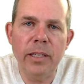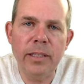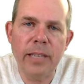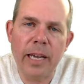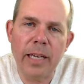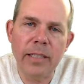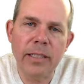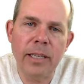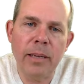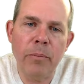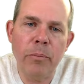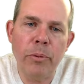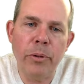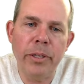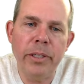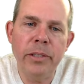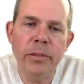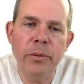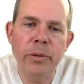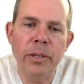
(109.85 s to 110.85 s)
exact same
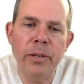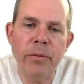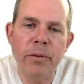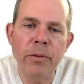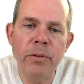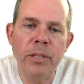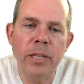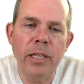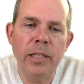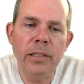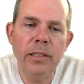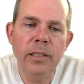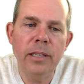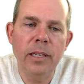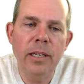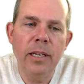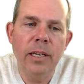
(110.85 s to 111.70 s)
place when it rotates.